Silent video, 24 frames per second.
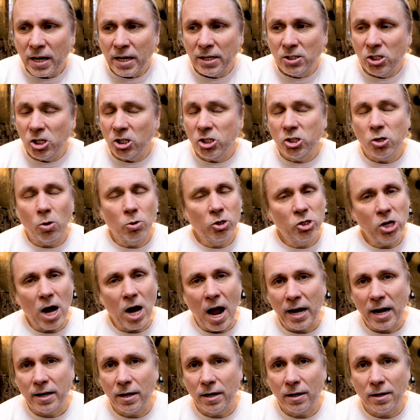it's just so
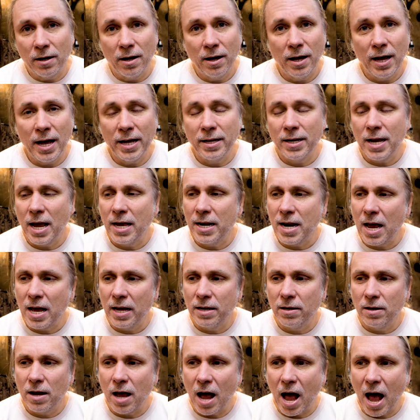shocking.
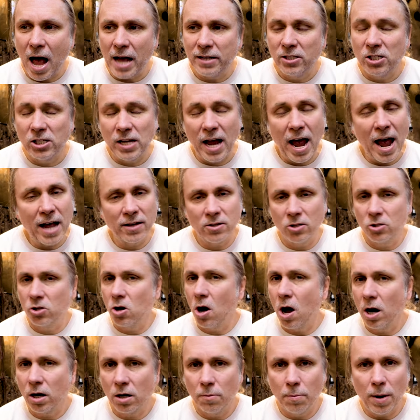And I just have to
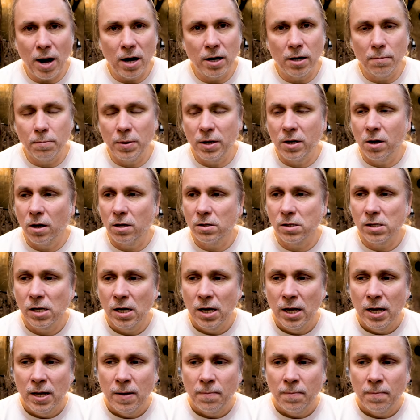talk about it because